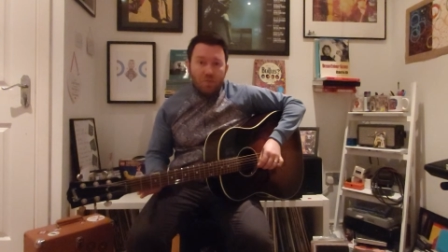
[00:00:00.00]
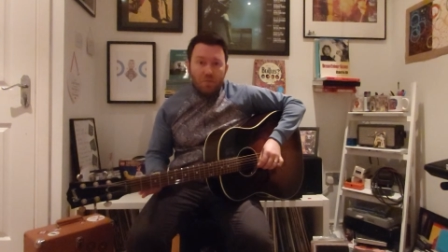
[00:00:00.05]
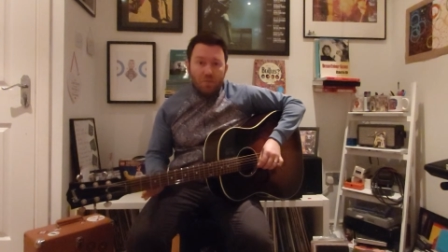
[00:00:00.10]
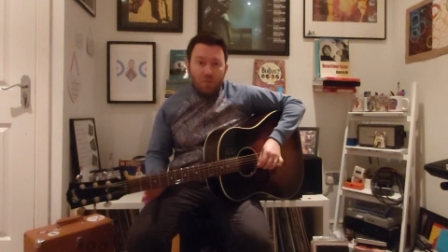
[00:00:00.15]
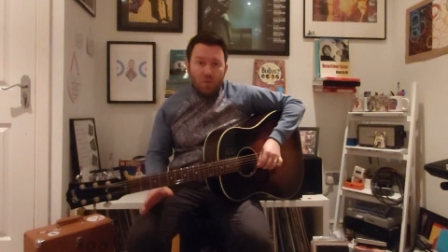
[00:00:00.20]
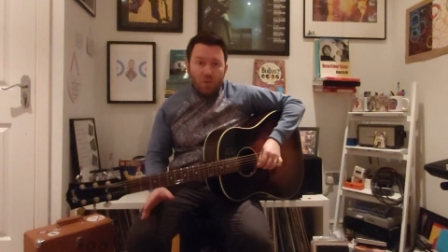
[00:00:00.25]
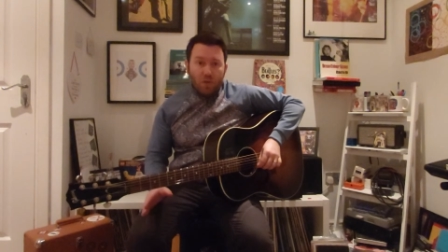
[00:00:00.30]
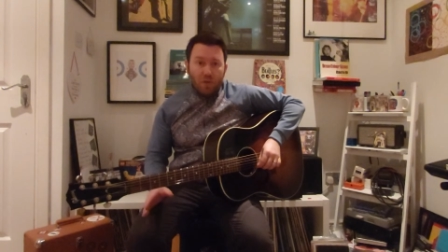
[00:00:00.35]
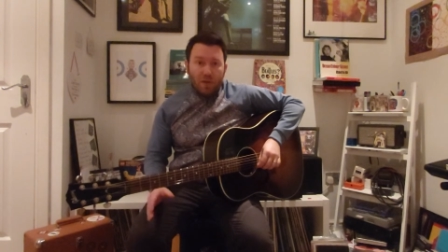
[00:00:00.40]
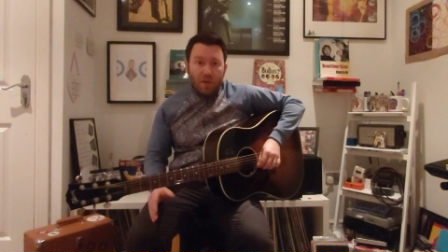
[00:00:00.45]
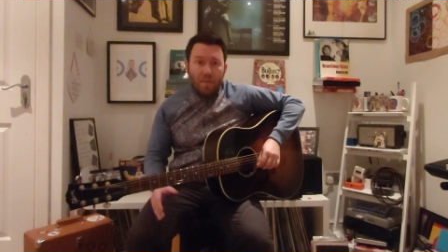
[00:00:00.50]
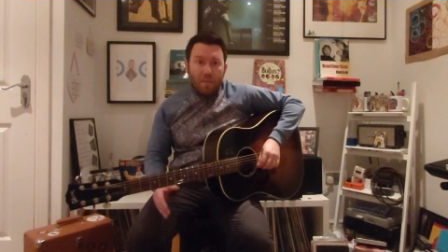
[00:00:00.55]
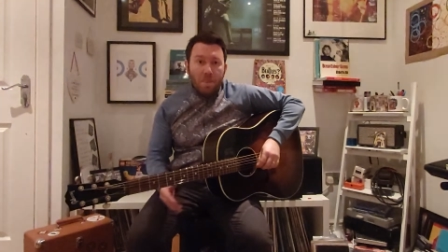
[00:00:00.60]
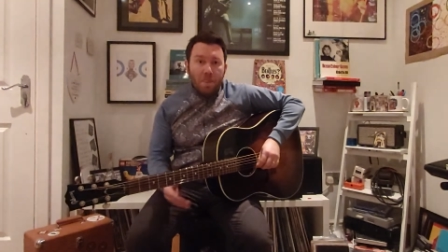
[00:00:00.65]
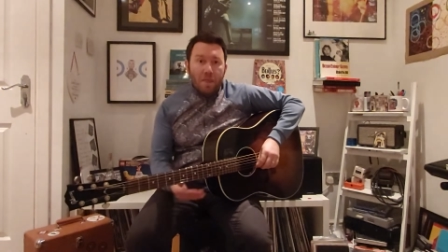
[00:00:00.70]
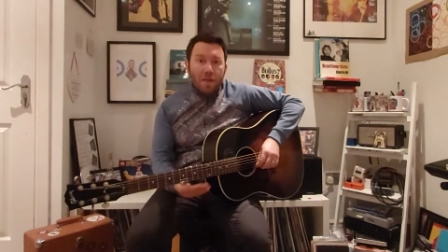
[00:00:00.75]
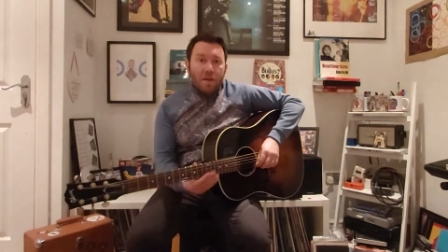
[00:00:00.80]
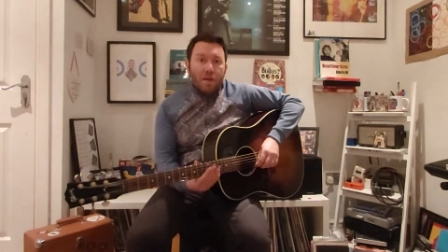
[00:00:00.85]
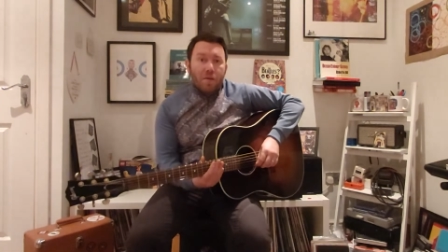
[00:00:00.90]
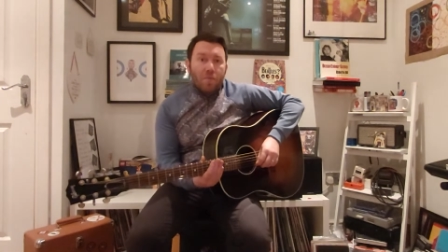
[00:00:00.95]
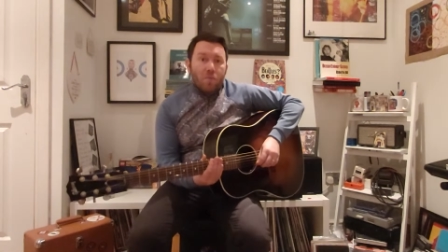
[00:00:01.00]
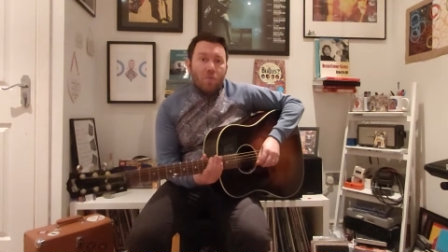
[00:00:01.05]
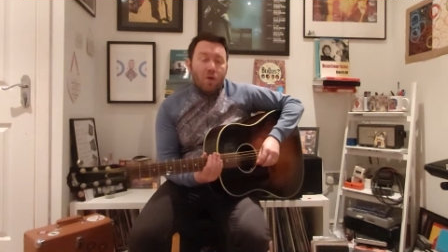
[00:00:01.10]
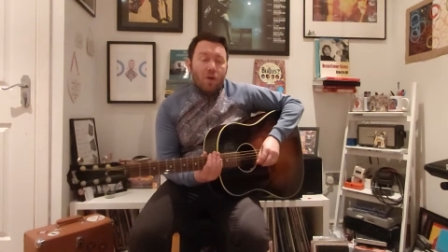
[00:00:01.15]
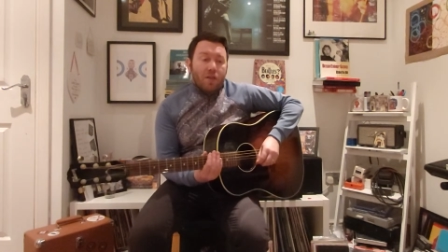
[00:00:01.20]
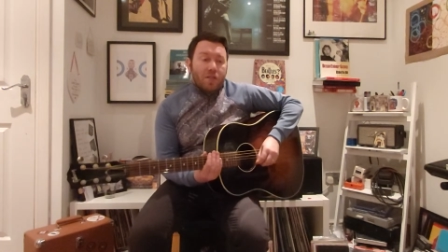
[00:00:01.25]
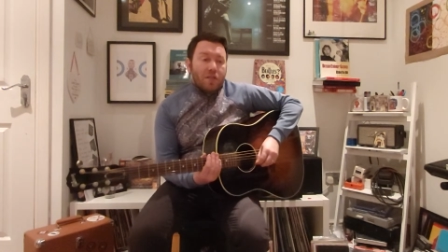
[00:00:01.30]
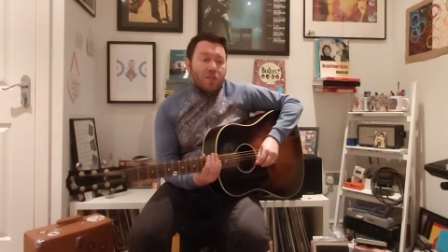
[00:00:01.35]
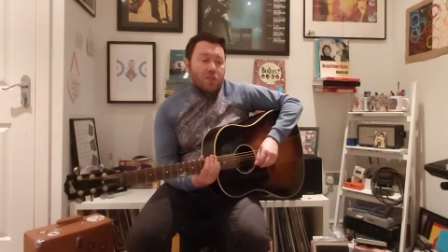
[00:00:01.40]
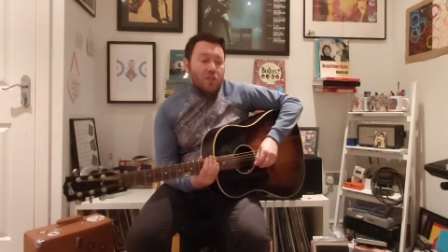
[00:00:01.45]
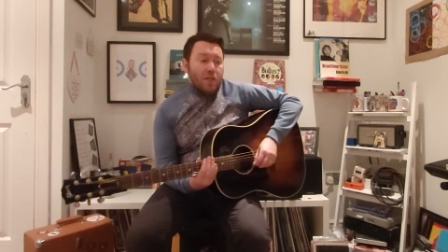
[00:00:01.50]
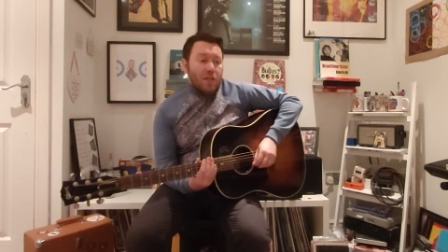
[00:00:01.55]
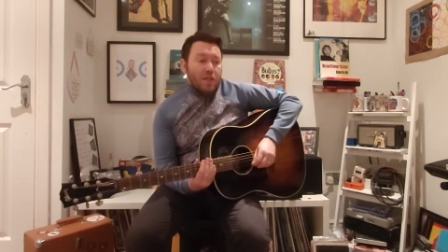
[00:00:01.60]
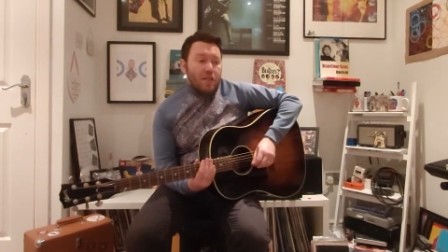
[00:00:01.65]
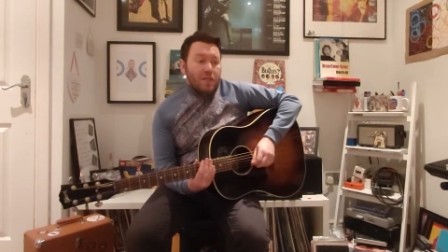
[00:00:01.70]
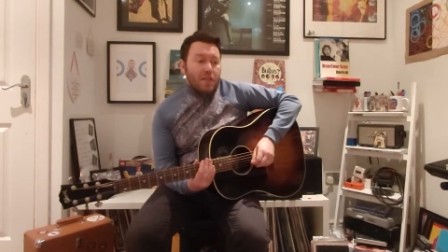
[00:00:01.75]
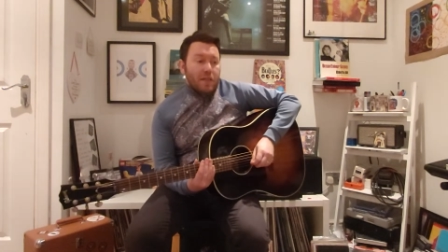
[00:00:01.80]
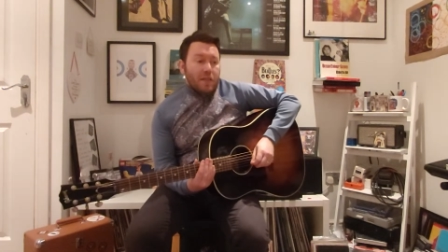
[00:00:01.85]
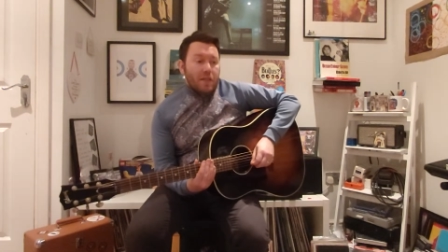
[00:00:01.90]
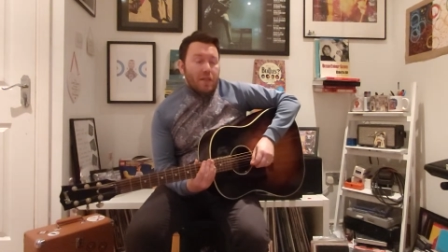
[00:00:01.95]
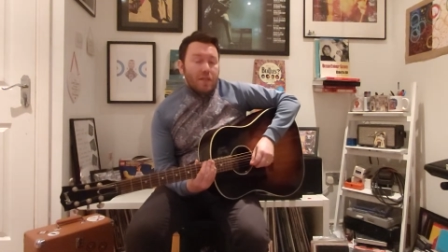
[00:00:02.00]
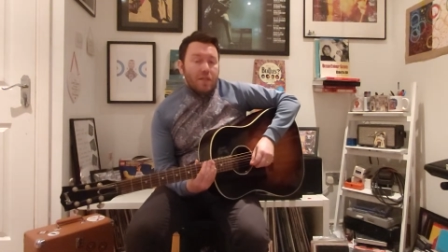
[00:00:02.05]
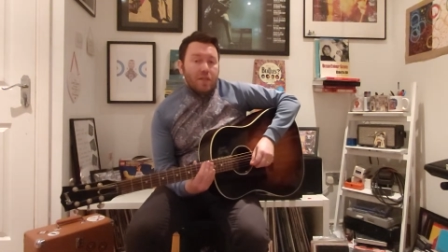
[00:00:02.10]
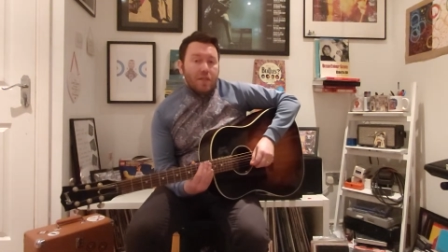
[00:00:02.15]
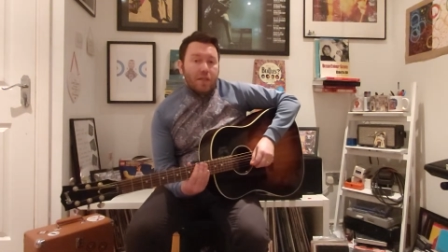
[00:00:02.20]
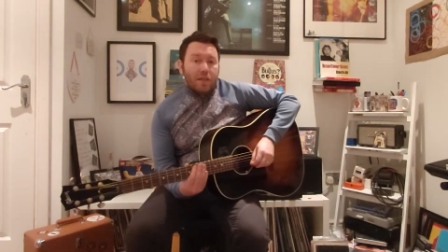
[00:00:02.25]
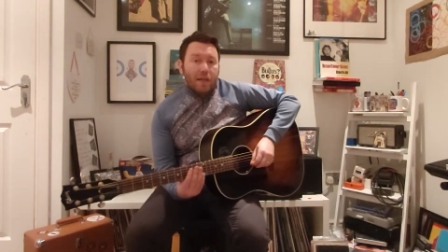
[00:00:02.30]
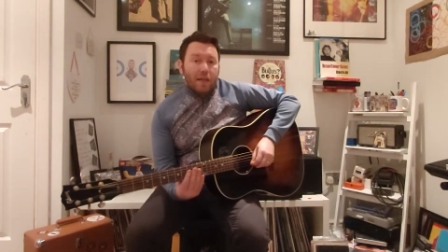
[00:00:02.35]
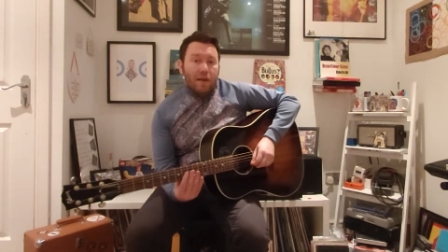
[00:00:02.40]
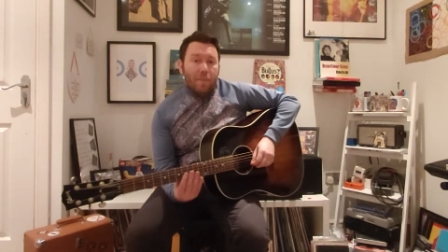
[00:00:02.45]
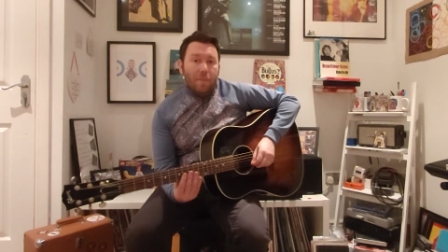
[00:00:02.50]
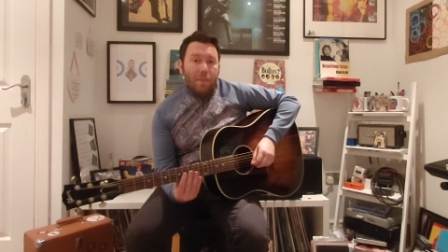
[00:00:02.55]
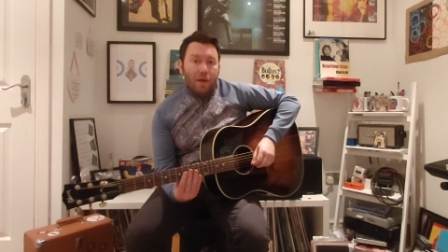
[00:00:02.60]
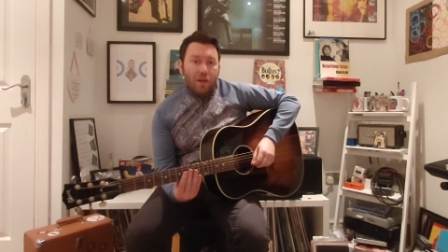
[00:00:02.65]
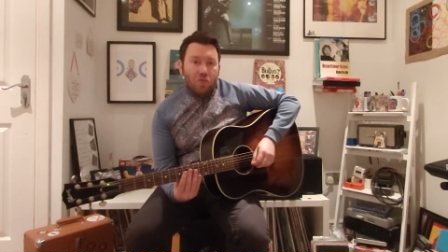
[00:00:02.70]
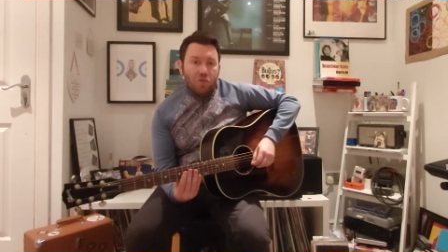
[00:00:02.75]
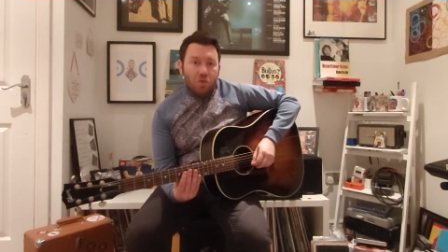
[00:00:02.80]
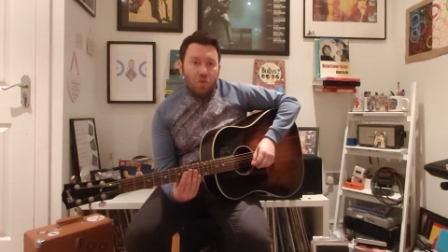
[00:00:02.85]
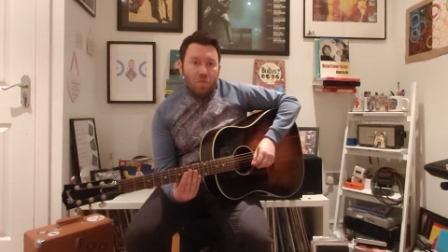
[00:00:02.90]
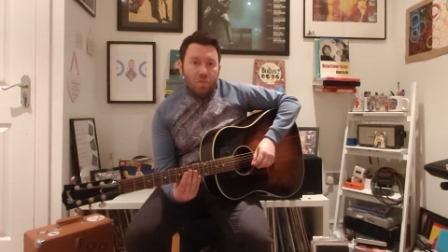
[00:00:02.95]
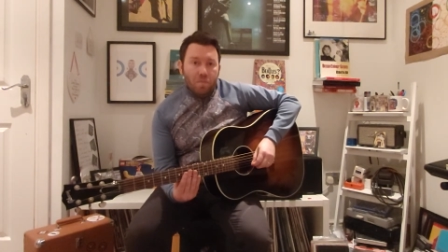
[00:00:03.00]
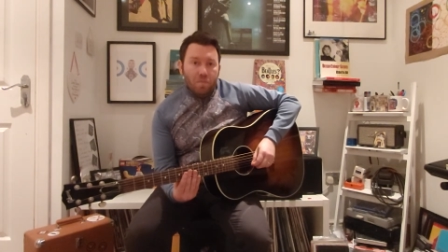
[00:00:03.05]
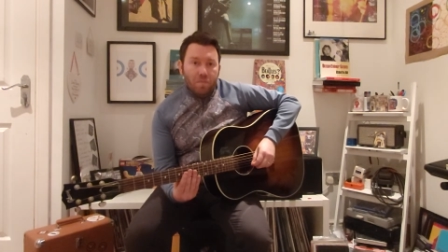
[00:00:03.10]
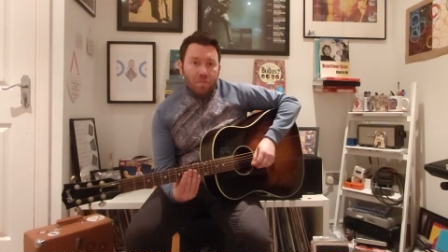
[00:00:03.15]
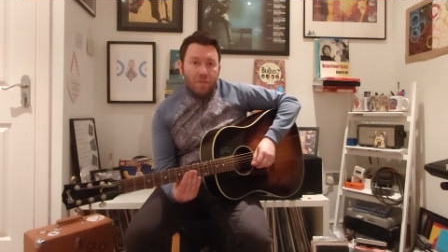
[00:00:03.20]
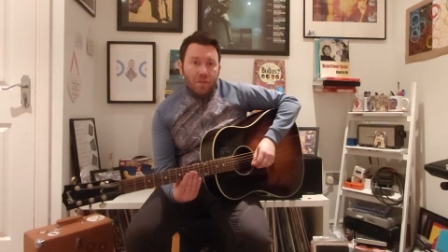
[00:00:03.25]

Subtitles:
to that? What I suggest is getting a metronome.